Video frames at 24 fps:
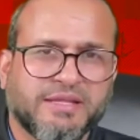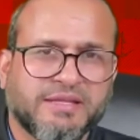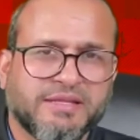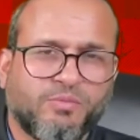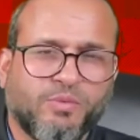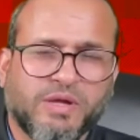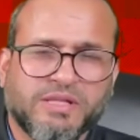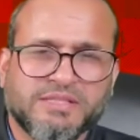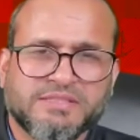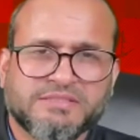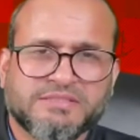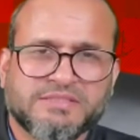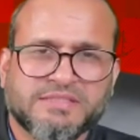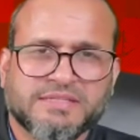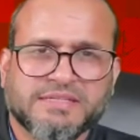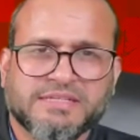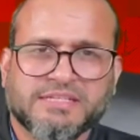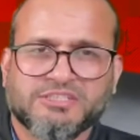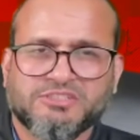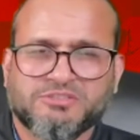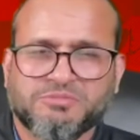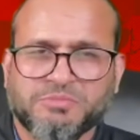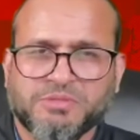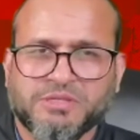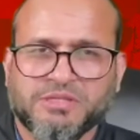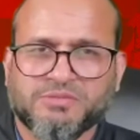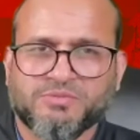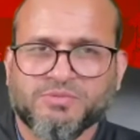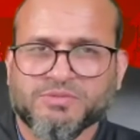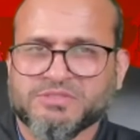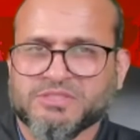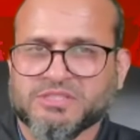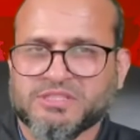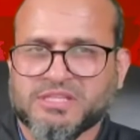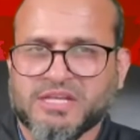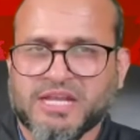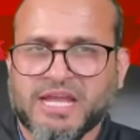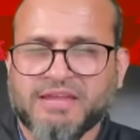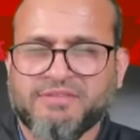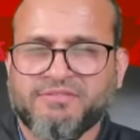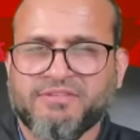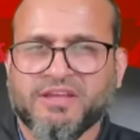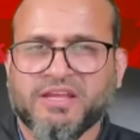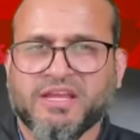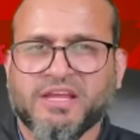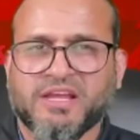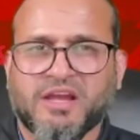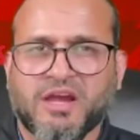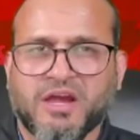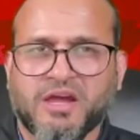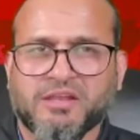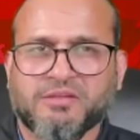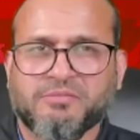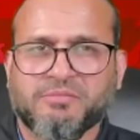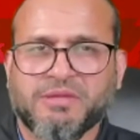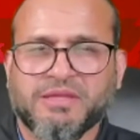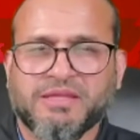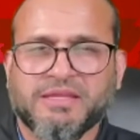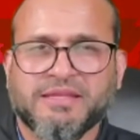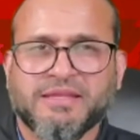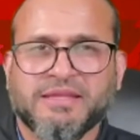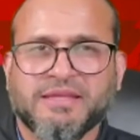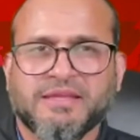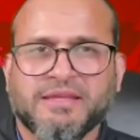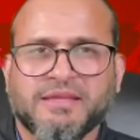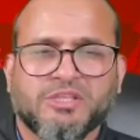Once Kashmir was a thriving economy,